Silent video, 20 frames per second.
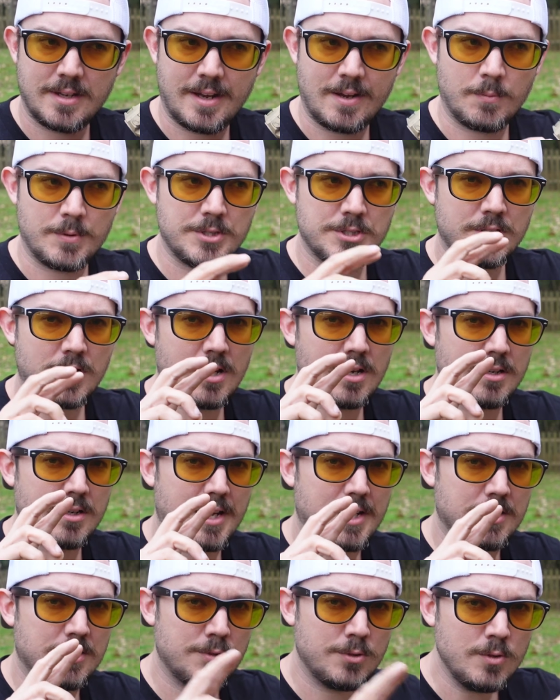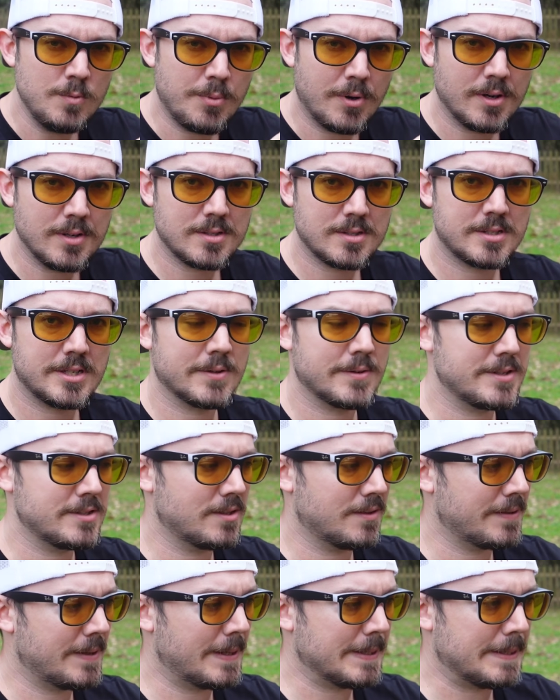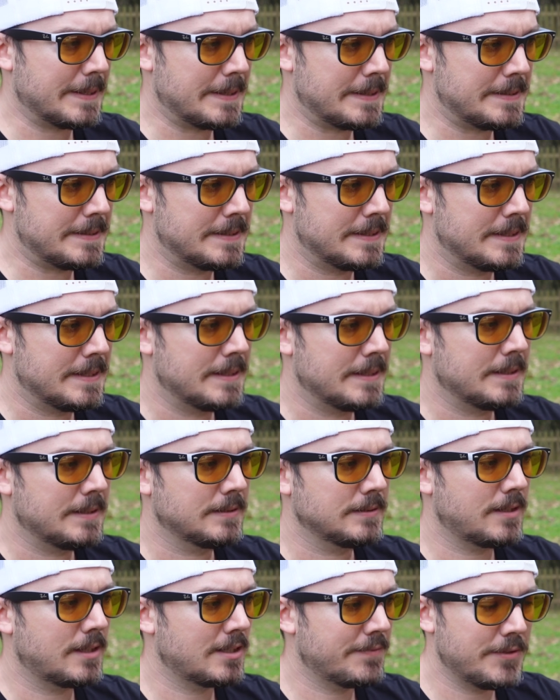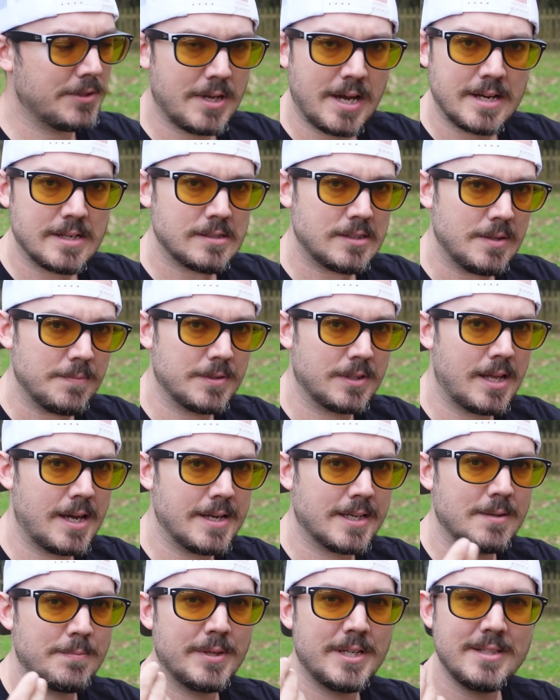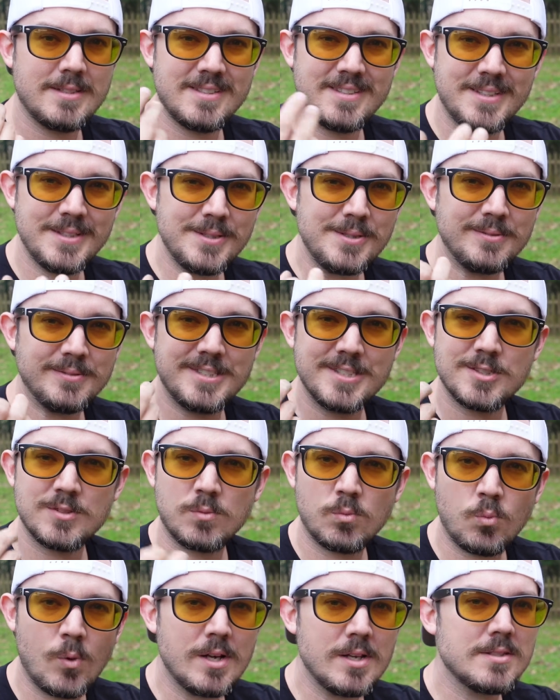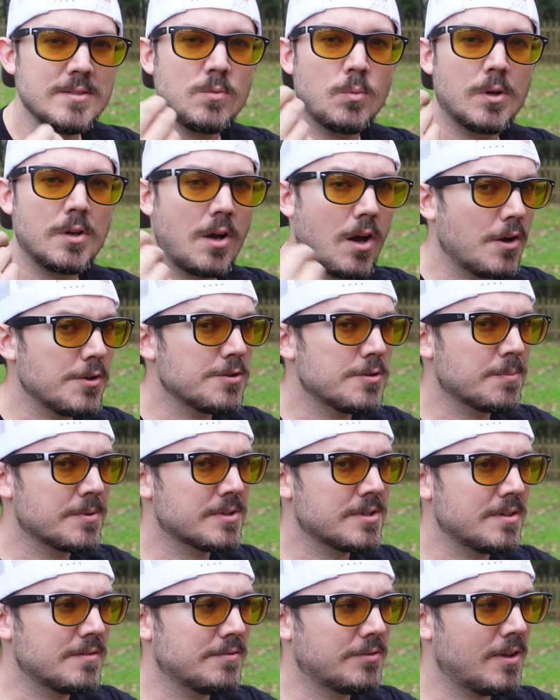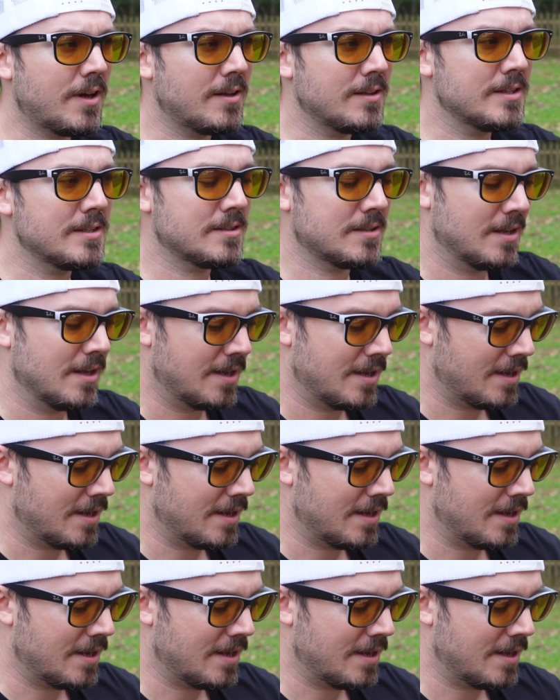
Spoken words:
And we shot a 2-part series on that gun. A lot of you guys seem to like it, but it still just wasn't 100% flawless.